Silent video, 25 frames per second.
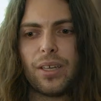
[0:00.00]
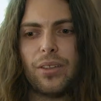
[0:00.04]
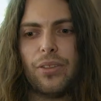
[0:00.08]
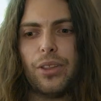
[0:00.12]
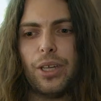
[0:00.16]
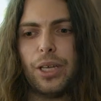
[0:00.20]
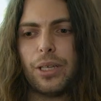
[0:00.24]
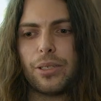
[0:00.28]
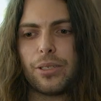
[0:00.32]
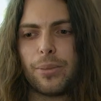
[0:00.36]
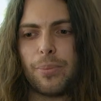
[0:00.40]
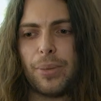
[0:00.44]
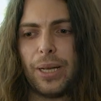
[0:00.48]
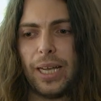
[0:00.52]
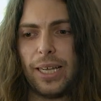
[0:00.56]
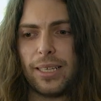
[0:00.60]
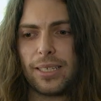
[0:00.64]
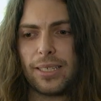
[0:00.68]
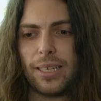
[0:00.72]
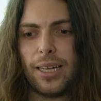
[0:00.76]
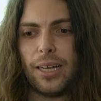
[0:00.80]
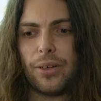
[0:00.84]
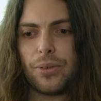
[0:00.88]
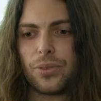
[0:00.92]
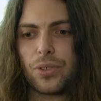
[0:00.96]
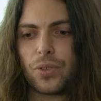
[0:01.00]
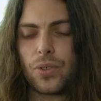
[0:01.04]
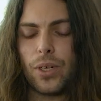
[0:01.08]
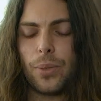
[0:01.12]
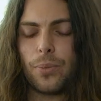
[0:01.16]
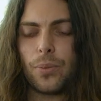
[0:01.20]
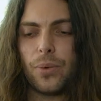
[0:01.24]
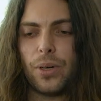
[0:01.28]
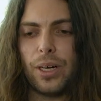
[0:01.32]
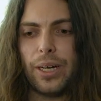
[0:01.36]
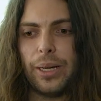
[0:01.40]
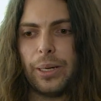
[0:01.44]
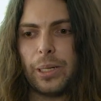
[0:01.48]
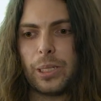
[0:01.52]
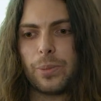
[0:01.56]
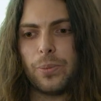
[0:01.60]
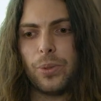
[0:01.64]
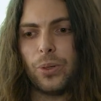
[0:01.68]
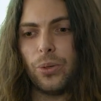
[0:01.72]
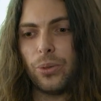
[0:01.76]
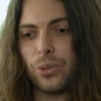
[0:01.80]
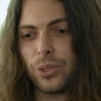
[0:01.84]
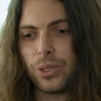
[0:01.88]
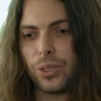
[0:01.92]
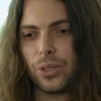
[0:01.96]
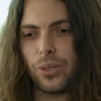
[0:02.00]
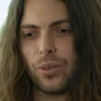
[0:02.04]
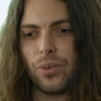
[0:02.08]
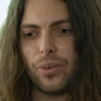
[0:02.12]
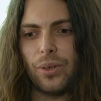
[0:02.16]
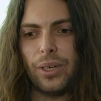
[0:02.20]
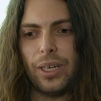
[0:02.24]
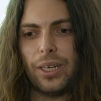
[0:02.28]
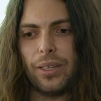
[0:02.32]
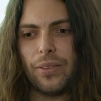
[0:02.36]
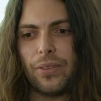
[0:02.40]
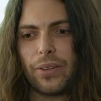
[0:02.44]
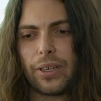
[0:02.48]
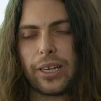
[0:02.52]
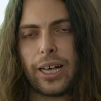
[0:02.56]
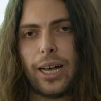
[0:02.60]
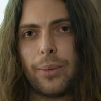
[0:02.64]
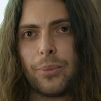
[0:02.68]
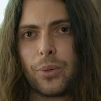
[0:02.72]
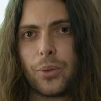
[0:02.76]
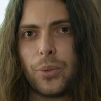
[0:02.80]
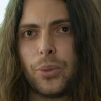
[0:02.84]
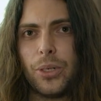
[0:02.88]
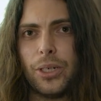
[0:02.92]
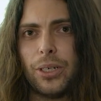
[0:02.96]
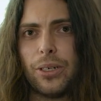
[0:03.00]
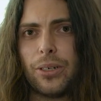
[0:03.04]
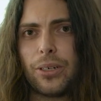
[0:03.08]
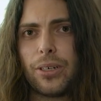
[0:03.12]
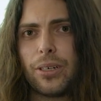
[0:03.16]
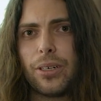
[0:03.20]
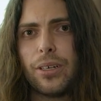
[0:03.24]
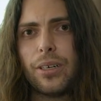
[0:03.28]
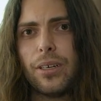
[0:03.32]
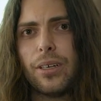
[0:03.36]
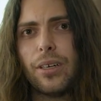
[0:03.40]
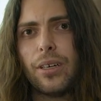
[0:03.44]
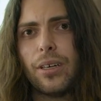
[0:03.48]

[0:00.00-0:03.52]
things are paced out script-wise, but also in the camera work,